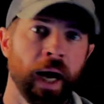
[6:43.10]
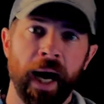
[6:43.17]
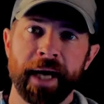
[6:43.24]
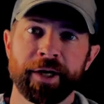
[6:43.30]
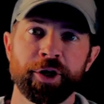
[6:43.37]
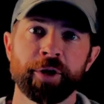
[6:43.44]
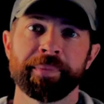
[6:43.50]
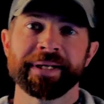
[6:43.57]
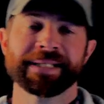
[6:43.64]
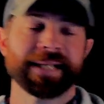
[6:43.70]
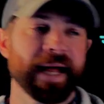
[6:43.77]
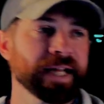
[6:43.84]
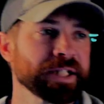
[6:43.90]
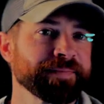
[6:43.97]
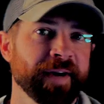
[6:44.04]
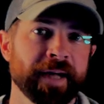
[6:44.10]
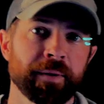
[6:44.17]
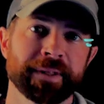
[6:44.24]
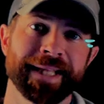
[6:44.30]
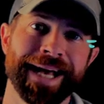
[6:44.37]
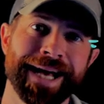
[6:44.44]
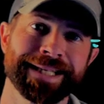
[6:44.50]
I could be satisfied
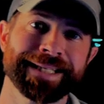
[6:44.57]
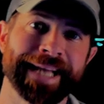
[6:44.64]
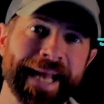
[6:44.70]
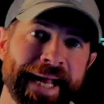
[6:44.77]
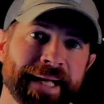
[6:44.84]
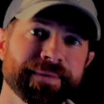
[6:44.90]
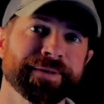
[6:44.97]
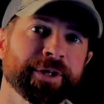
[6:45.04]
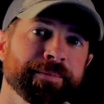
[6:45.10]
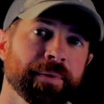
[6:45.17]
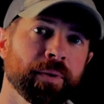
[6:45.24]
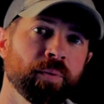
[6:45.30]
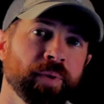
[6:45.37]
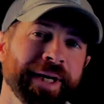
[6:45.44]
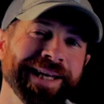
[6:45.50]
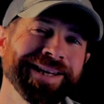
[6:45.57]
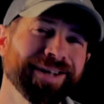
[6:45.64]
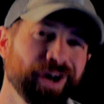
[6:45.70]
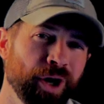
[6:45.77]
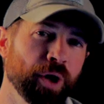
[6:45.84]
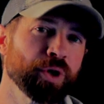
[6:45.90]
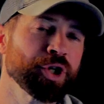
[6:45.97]
with that as an answer, but we
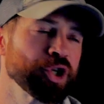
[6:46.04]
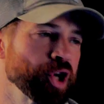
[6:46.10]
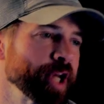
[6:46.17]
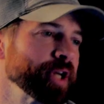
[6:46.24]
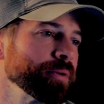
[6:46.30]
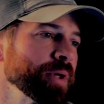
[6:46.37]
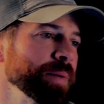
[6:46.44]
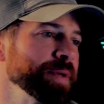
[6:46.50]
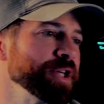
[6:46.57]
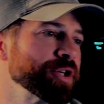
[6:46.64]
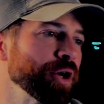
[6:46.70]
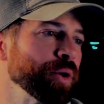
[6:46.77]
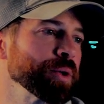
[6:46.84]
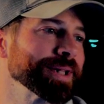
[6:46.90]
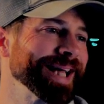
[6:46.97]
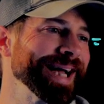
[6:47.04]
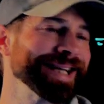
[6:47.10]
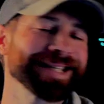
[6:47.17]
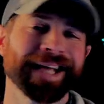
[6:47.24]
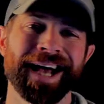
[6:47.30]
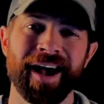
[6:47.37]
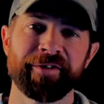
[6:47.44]
know generally we don't like
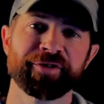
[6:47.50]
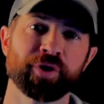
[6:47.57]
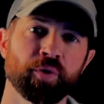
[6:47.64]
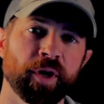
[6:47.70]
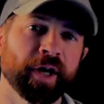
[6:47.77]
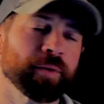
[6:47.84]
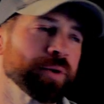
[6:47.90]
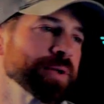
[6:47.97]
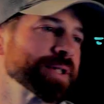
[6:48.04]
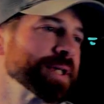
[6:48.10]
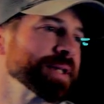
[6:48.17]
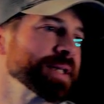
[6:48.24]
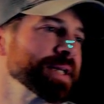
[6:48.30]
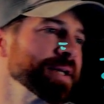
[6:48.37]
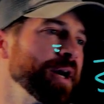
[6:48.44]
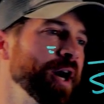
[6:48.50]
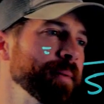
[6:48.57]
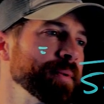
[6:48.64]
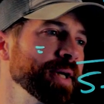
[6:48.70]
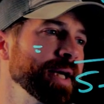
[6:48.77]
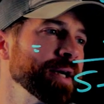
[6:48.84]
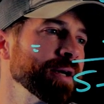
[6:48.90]
to have square roots in the
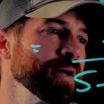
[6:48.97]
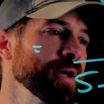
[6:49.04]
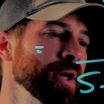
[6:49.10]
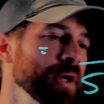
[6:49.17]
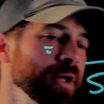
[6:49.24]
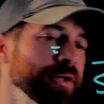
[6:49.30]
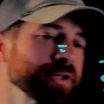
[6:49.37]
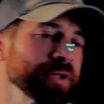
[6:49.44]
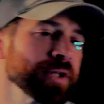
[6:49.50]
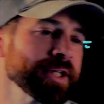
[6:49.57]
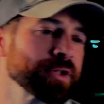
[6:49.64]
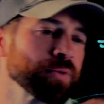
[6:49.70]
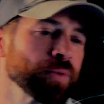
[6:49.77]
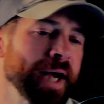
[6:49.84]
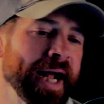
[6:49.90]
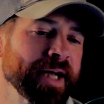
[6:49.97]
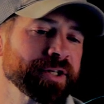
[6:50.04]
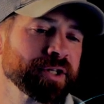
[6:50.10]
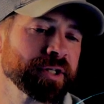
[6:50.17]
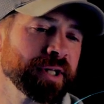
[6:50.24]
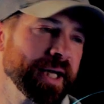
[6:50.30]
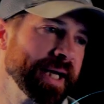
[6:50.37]
denominator. So let's
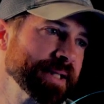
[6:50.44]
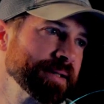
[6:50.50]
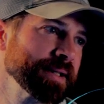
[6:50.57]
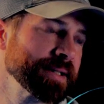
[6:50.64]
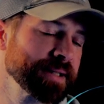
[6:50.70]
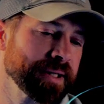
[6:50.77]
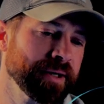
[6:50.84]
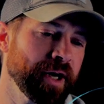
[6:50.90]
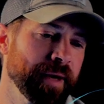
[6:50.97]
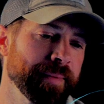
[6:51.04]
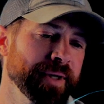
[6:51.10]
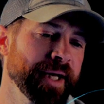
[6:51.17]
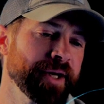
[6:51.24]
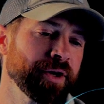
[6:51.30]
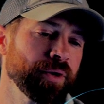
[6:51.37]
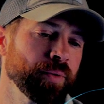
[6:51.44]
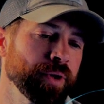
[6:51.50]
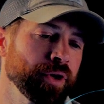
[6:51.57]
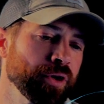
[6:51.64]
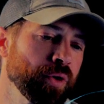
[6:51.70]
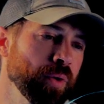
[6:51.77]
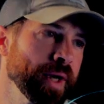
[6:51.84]
rationalize this denominator
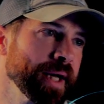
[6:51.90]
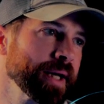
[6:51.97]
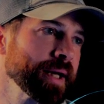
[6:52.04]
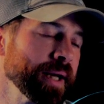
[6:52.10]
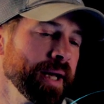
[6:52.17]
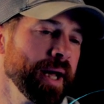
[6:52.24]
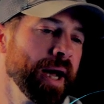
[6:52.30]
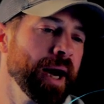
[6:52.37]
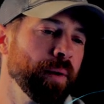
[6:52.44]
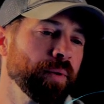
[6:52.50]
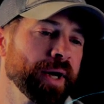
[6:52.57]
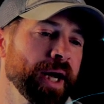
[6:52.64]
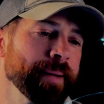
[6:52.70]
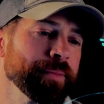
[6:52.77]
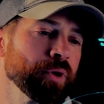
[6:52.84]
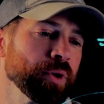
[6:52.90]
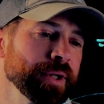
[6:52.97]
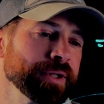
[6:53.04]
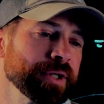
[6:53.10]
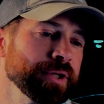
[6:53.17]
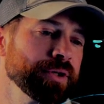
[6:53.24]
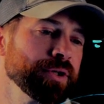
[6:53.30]
real quick. What I'm going
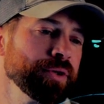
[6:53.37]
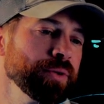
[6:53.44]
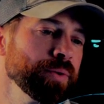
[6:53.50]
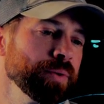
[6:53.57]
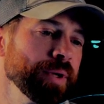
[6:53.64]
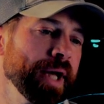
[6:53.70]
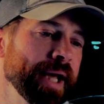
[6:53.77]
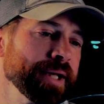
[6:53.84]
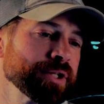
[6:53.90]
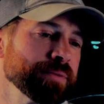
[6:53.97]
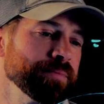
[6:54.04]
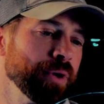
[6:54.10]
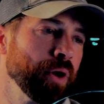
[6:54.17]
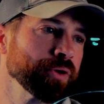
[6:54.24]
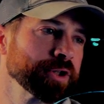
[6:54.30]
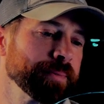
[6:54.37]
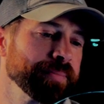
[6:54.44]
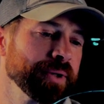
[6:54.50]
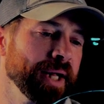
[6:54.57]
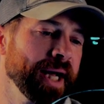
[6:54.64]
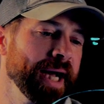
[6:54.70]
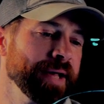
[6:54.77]
to do is
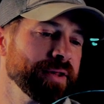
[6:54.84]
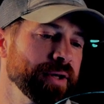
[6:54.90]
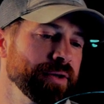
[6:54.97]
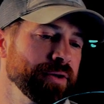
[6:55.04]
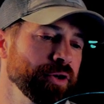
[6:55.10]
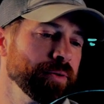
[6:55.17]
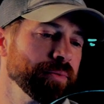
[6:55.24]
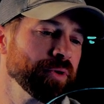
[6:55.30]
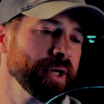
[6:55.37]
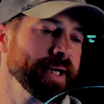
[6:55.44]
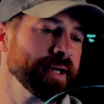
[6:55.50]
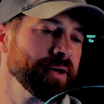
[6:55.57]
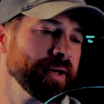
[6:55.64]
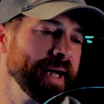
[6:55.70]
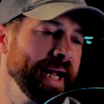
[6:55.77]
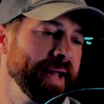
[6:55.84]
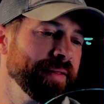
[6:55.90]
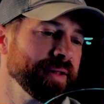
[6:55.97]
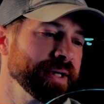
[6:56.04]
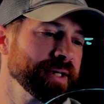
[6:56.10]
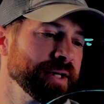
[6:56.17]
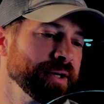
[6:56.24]
multiply the numerator and
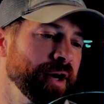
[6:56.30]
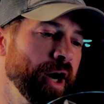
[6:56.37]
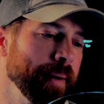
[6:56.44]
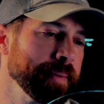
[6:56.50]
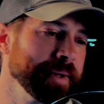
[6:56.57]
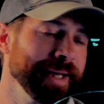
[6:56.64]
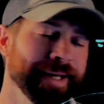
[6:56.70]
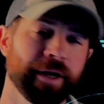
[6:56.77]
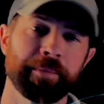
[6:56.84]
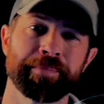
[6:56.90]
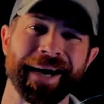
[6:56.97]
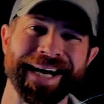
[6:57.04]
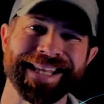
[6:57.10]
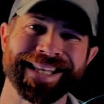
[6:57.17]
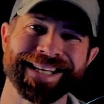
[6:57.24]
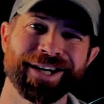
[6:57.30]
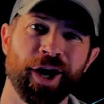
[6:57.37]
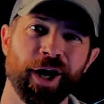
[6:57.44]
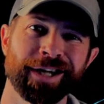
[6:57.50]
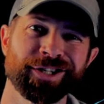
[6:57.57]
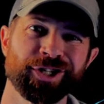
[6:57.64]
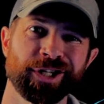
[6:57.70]
the denominator by the
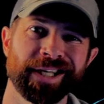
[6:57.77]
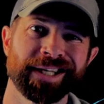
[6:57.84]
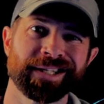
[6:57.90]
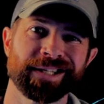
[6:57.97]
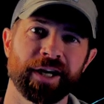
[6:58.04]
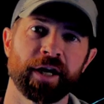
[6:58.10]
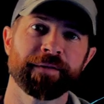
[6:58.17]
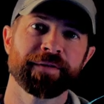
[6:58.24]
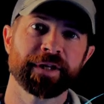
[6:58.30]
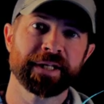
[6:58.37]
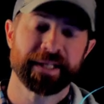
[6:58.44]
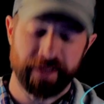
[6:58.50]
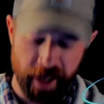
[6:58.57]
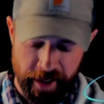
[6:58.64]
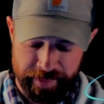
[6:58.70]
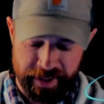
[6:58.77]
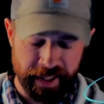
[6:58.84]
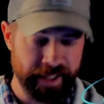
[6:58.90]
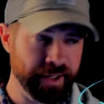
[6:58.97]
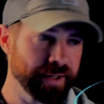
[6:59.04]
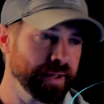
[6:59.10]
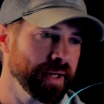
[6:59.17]
conjugate of the
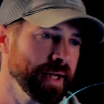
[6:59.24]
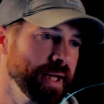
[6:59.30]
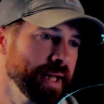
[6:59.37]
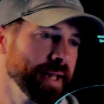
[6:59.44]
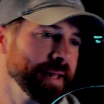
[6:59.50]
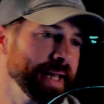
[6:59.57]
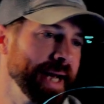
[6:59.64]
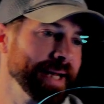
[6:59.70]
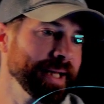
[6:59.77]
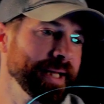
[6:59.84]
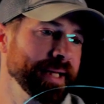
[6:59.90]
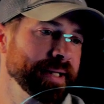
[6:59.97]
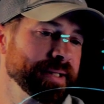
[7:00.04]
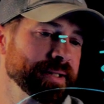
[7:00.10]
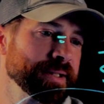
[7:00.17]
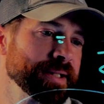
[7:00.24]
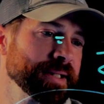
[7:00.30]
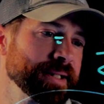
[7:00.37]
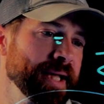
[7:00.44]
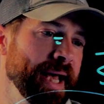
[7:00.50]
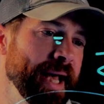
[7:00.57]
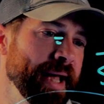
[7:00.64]
denominator. That is
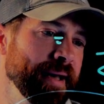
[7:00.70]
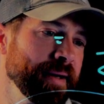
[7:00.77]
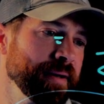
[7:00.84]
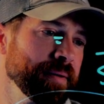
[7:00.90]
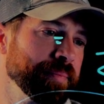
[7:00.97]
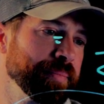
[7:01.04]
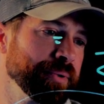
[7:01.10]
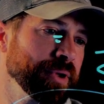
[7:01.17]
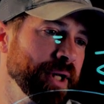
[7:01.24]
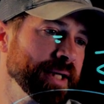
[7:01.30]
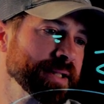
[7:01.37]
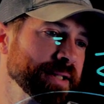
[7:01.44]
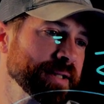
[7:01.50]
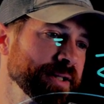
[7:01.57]
10 plus